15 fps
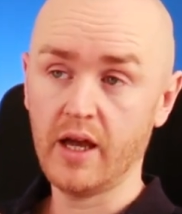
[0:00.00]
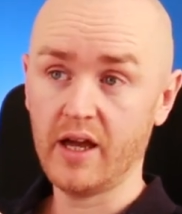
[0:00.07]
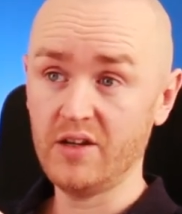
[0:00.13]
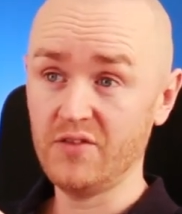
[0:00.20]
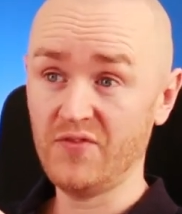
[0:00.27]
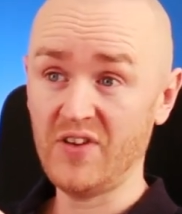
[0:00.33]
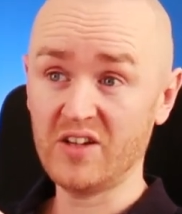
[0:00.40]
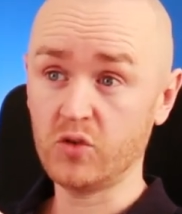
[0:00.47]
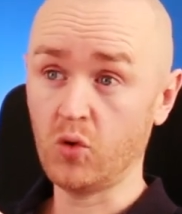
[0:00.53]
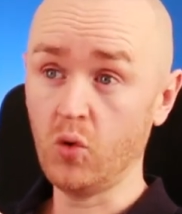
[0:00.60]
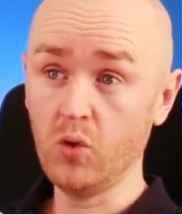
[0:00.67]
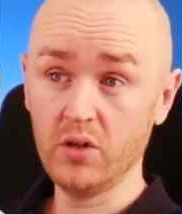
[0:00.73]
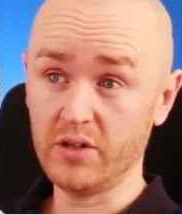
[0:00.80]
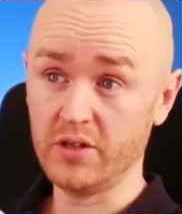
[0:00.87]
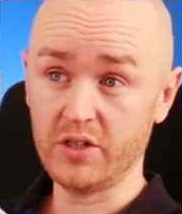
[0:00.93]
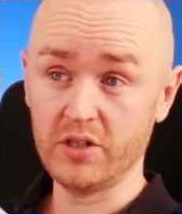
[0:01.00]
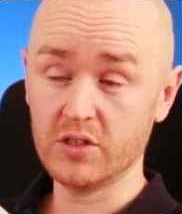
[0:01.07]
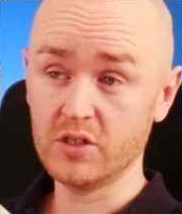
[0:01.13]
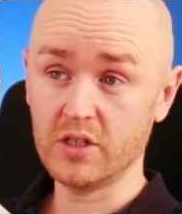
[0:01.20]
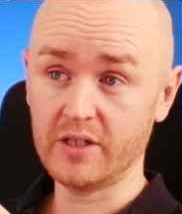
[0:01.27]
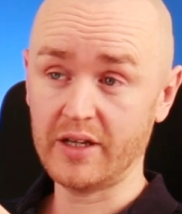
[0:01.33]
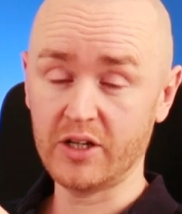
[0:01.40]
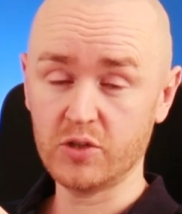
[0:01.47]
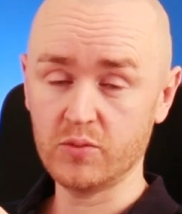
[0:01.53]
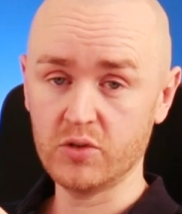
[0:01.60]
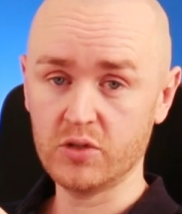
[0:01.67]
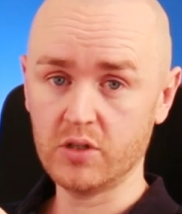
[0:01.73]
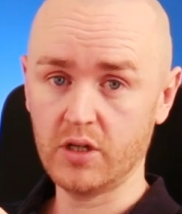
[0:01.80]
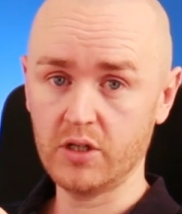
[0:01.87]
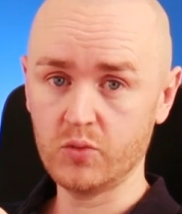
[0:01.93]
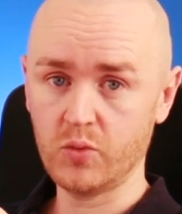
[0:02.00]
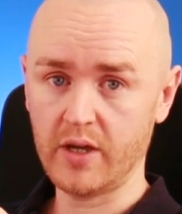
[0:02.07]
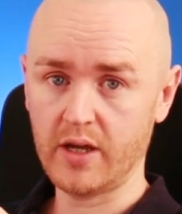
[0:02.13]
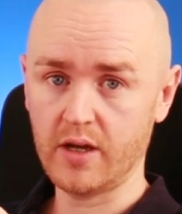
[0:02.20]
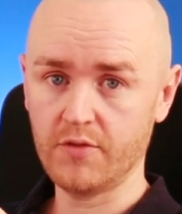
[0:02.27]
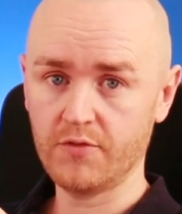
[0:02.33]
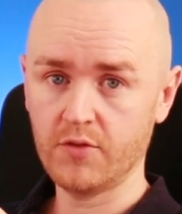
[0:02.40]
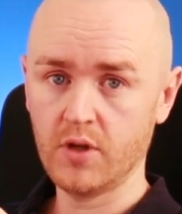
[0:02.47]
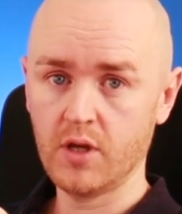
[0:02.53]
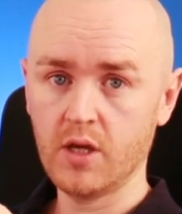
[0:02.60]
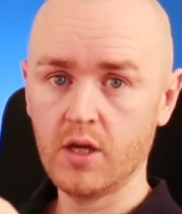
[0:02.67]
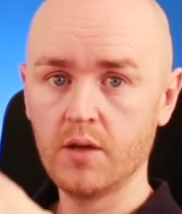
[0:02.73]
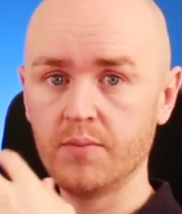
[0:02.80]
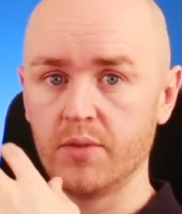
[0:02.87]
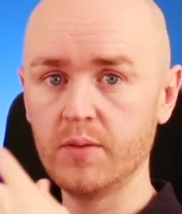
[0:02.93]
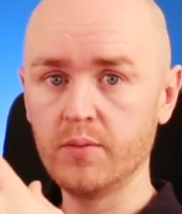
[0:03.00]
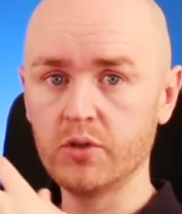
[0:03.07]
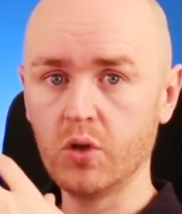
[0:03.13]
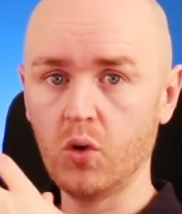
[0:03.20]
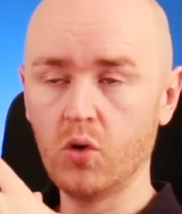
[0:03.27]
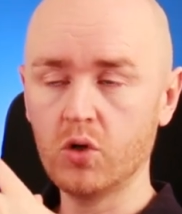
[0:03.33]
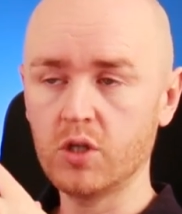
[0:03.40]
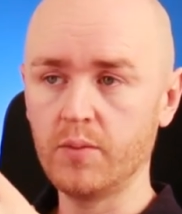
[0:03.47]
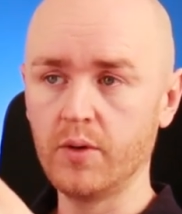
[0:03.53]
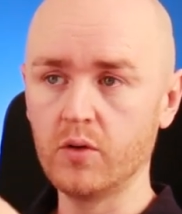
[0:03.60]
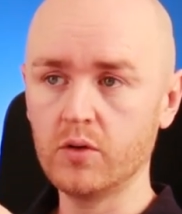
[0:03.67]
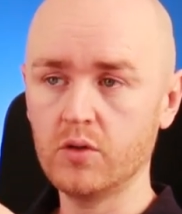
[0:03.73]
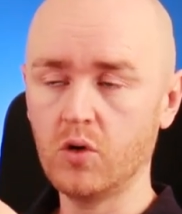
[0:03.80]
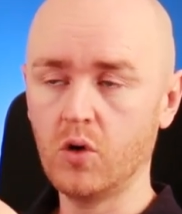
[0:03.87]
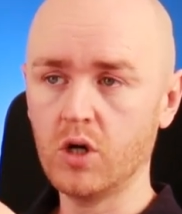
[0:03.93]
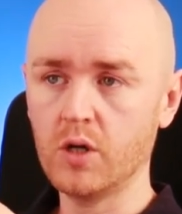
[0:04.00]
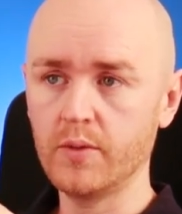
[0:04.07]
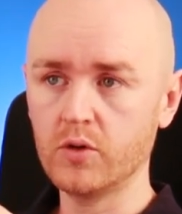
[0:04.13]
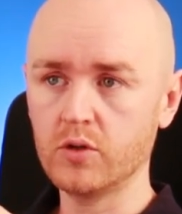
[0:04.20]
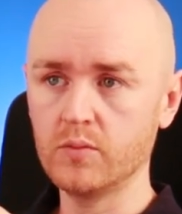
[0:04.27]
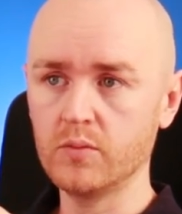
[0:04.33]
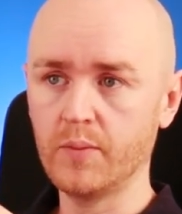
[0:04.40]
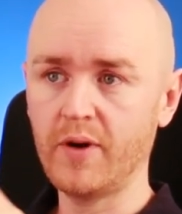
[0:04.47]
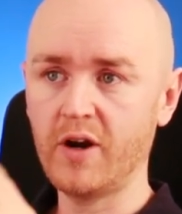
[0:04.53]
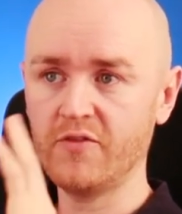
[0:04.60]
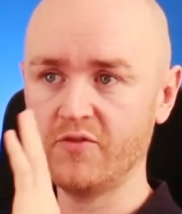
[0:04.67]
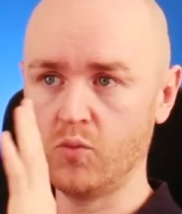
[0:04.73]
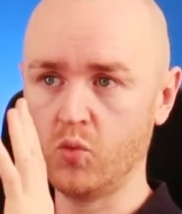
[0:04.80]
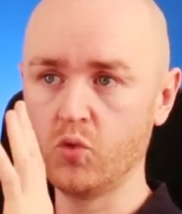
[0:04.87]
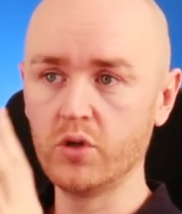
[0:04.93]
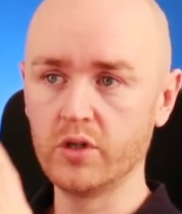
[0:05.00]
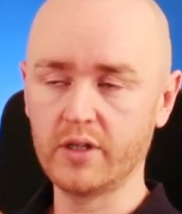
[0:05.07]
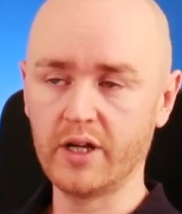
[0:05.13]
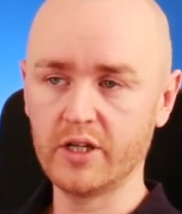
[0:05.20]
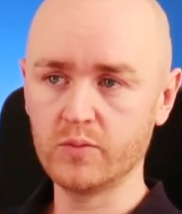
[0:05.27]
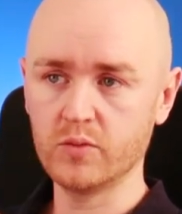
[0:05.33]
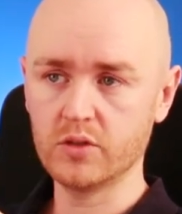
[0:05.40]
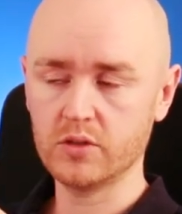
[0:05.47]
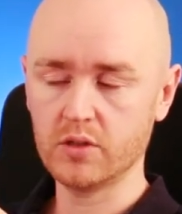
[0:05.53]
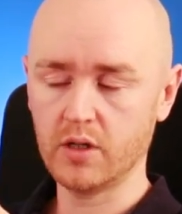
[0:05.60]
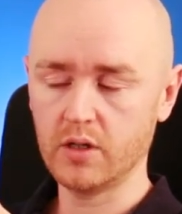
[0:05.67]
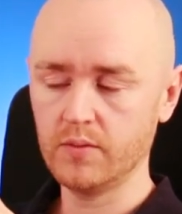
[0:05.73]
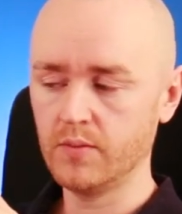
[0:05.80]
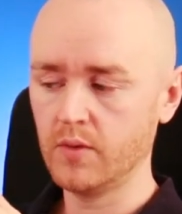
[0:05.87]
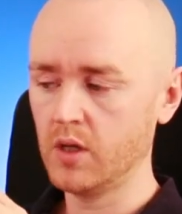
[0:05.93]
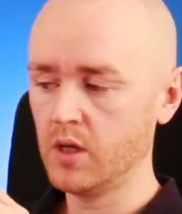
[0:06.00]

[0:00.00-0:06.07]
And in fact, all of these attachment styles we have, people talk about them, apart from one attachment style,